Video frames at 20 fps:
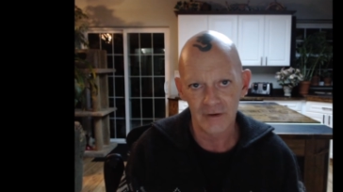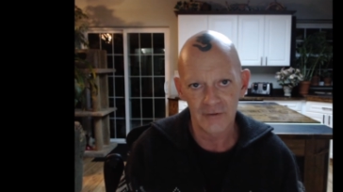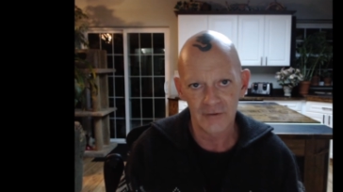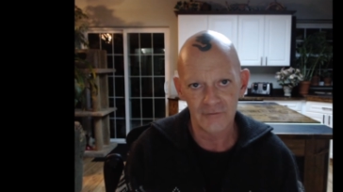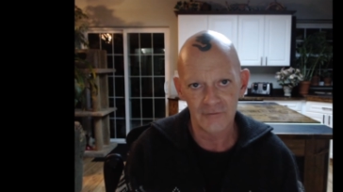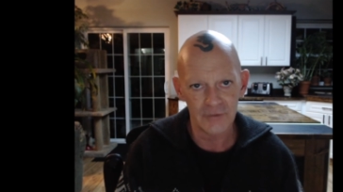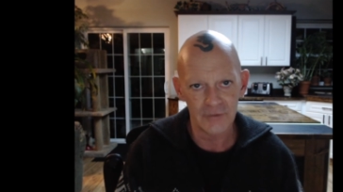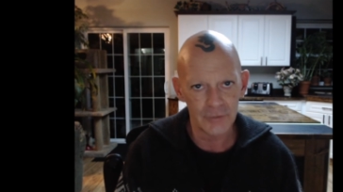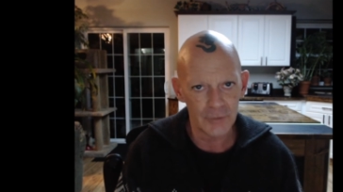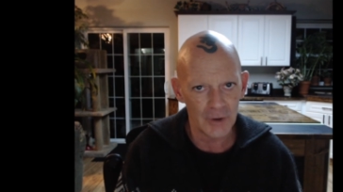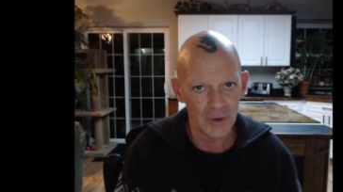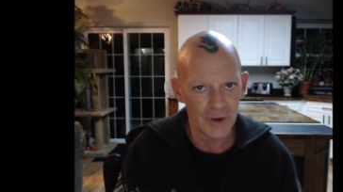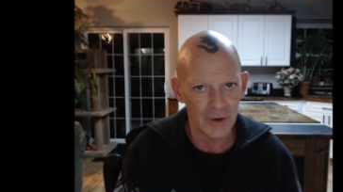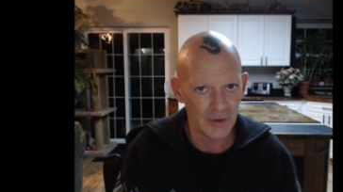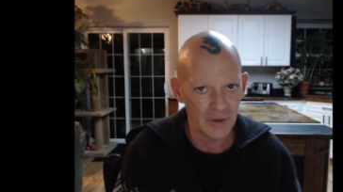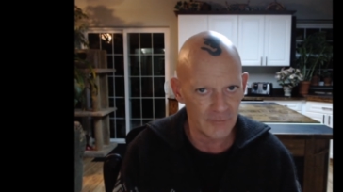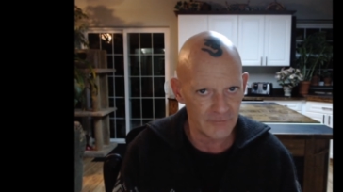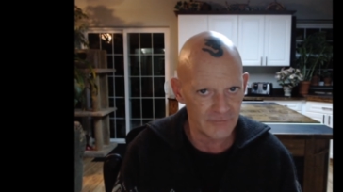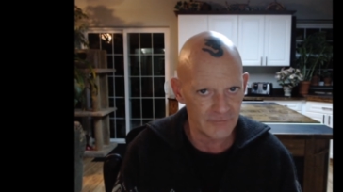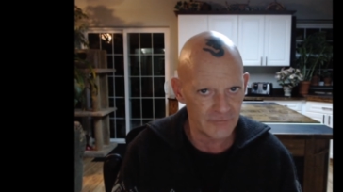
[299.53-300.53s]
She thought I
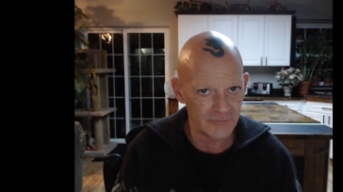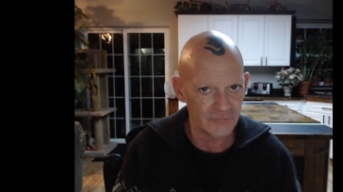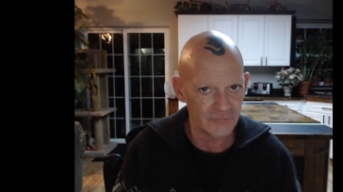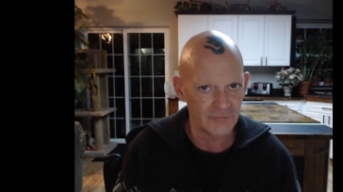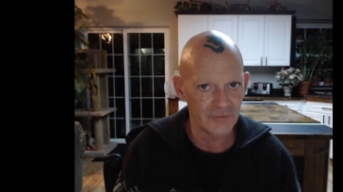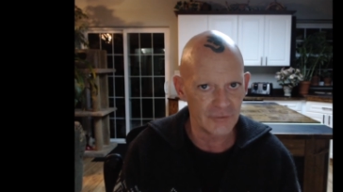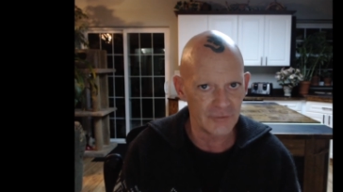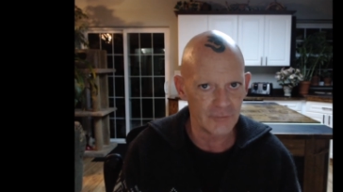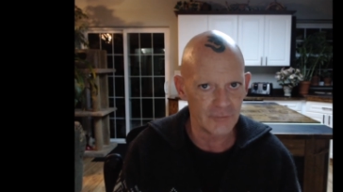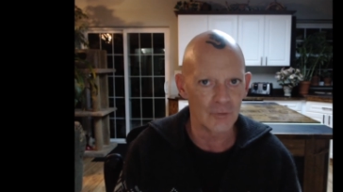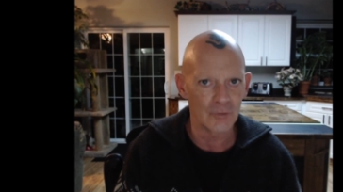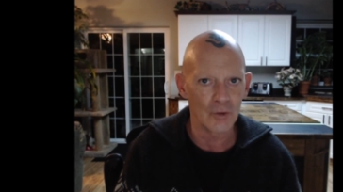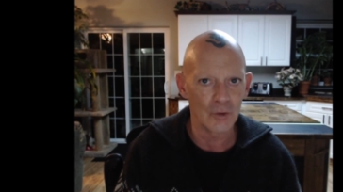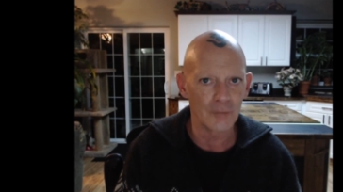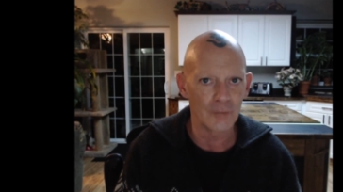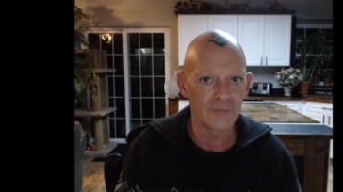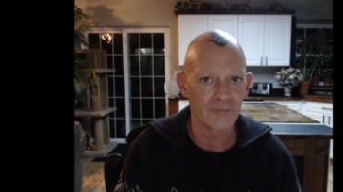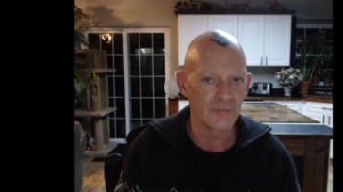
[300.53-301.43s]
was using the rope